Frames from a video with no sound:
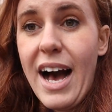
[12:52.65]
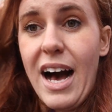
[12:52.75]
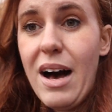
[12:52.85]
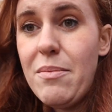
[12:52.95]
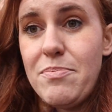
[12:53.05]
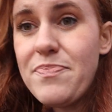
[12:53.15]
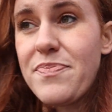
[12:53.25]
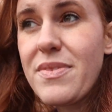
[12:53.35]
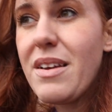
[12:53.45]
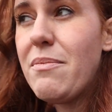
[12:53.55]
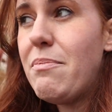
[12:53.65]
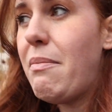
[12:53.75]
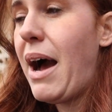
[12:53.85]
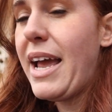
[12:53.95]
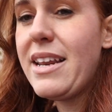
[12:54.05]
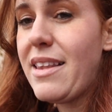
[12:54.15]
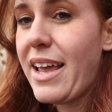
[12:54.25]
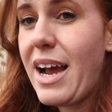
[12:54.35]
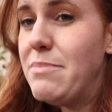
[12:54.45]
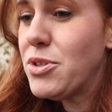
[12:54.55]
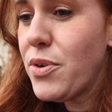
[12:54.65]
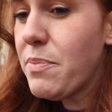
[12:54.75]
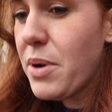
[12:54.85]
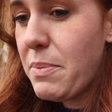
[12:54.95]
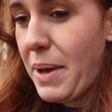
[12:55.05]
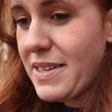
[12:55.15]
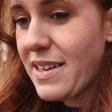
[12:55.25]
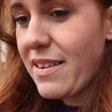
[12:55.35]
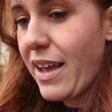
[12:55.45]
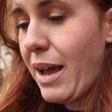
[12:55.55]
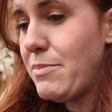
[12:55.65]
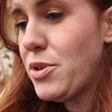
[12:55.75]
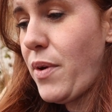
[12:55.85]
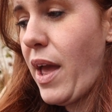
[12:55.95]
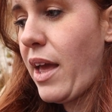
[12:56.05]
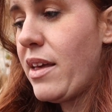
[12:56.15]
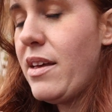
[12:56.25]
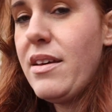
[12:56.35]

Um, my, like I'm doing pretty basic, like I'm doing